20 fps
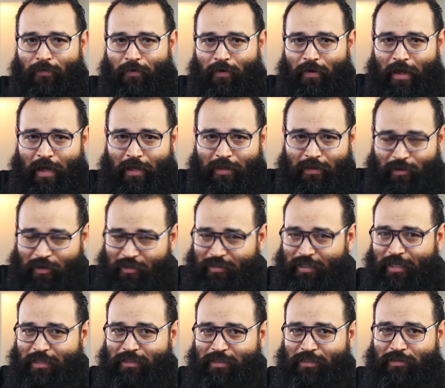
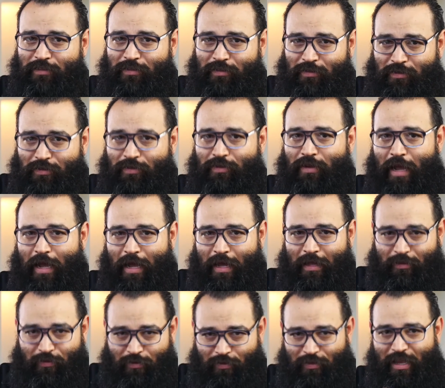36
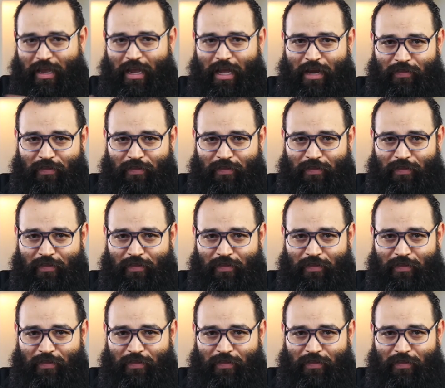to the